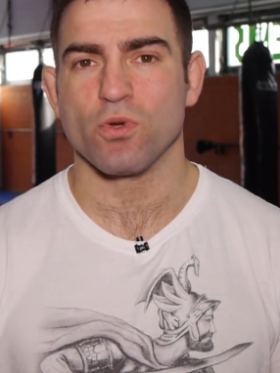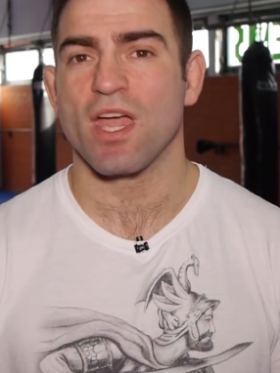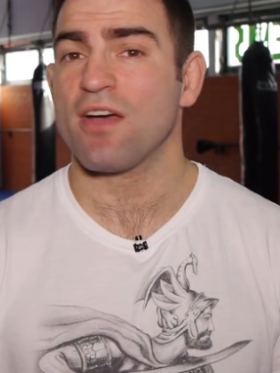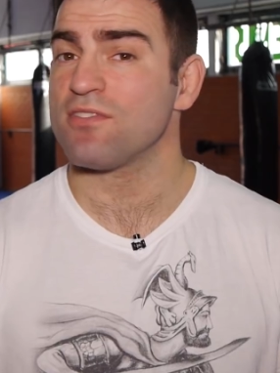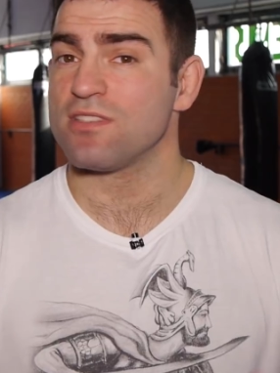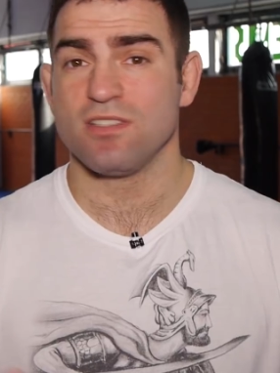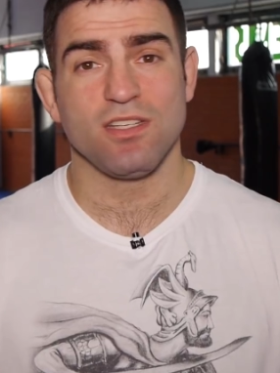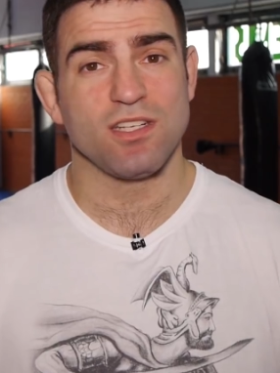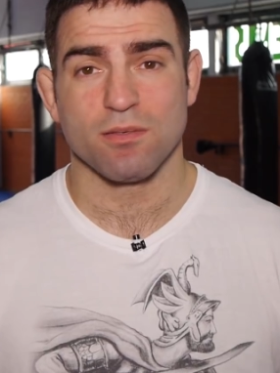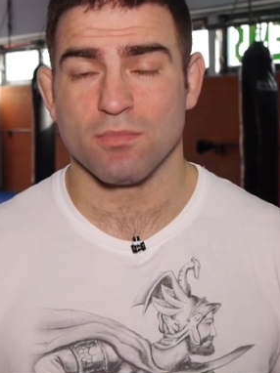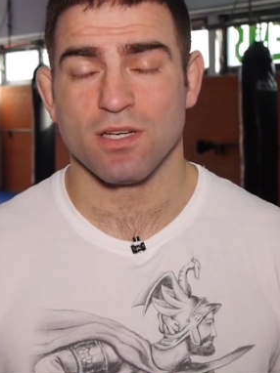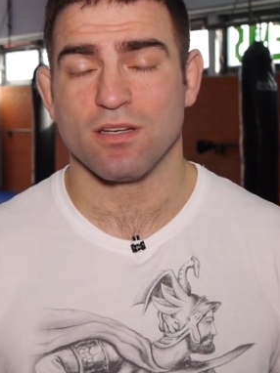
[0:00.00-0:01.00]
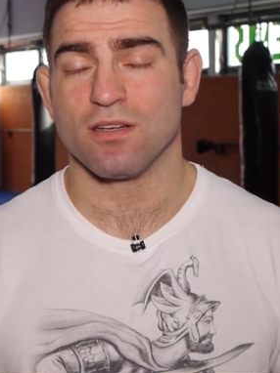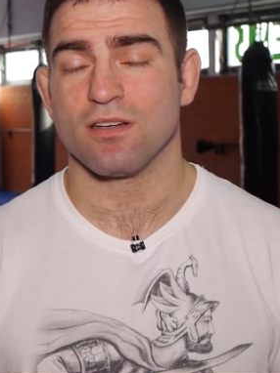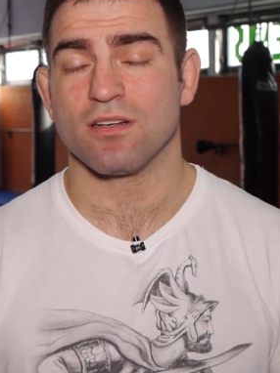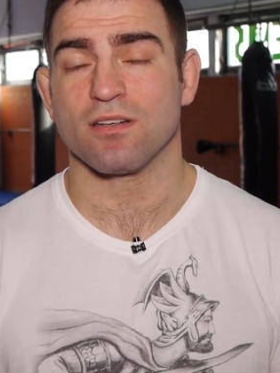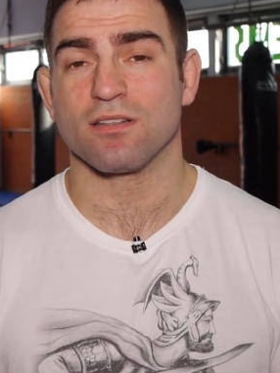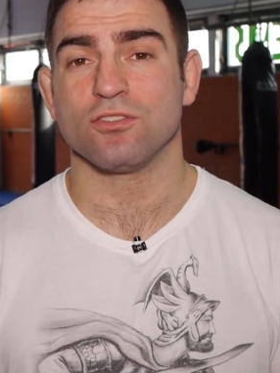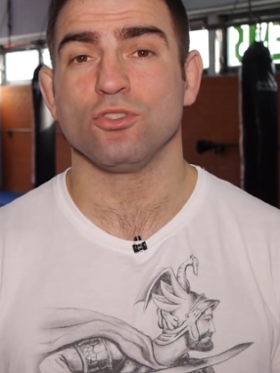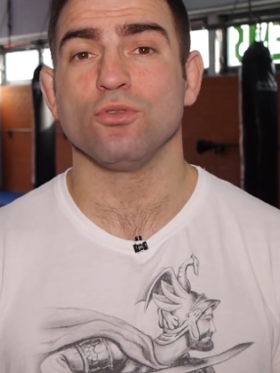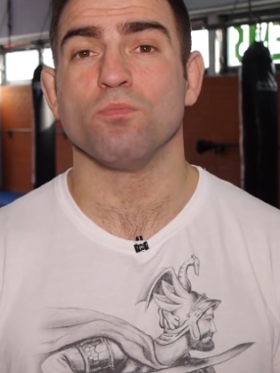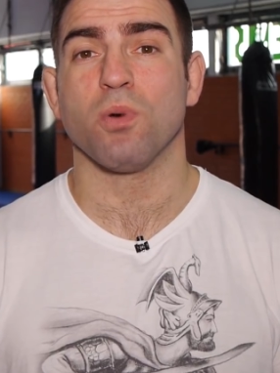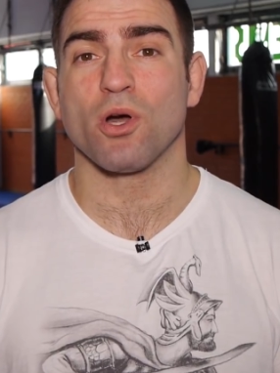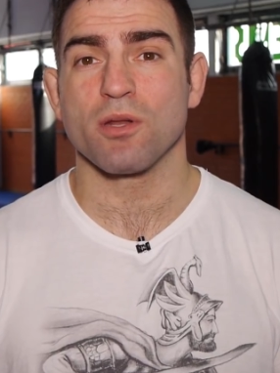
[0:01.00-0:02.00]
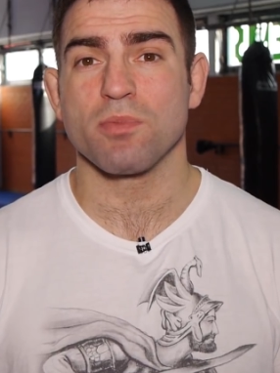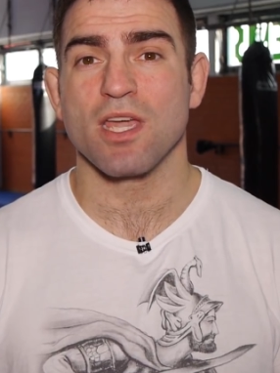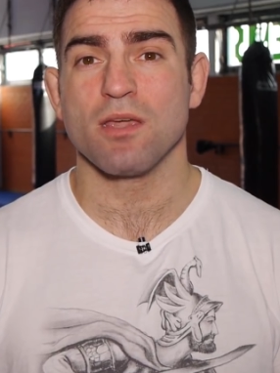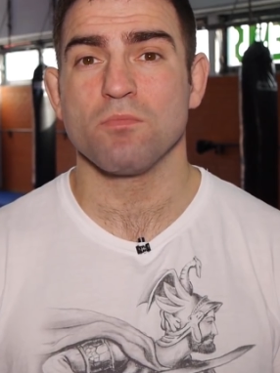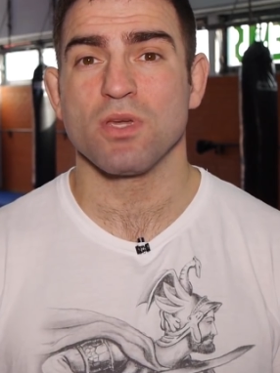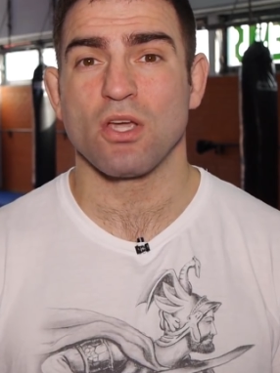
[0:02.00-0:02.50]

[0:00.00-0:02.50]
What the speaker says: We haven't seen him do bottom game,